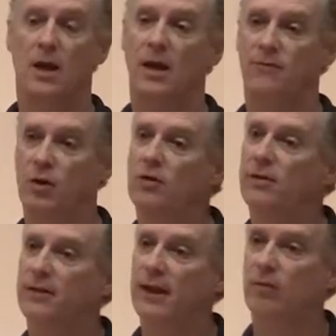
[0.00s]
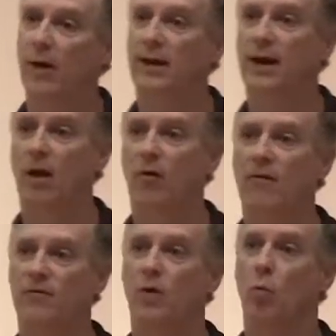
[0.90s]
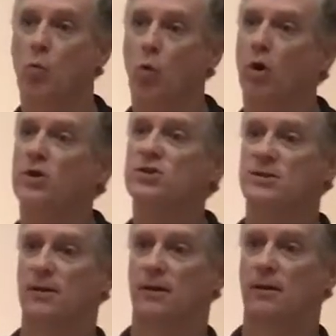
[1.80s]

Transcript: If you could think right now of the worst